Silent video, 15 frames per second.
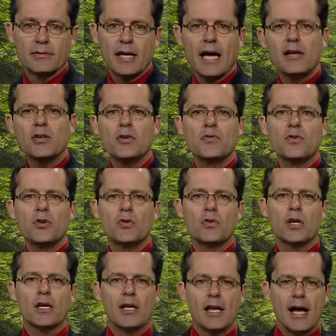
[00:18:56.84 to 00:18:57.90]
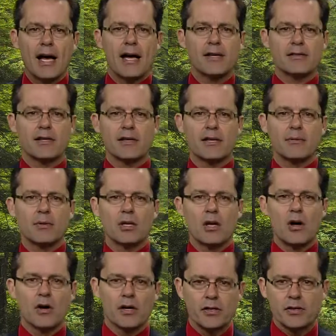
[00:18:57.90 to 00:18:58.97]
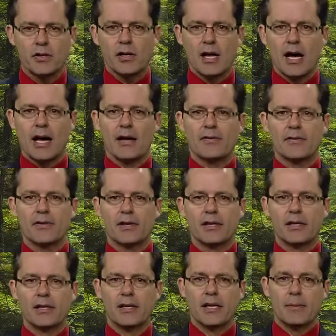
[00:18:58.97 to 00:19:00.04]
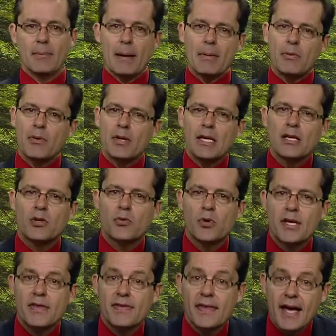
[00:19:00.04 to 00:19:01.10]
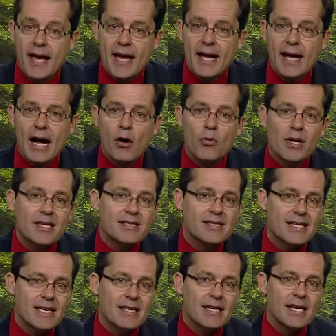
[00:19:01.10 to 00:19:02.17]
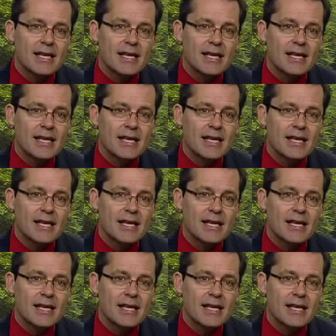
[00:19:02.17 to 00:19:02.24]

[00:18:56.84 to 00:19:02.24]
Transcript: How do you view the Goliaths that come along in your life? Maybe we need to rethink how we see the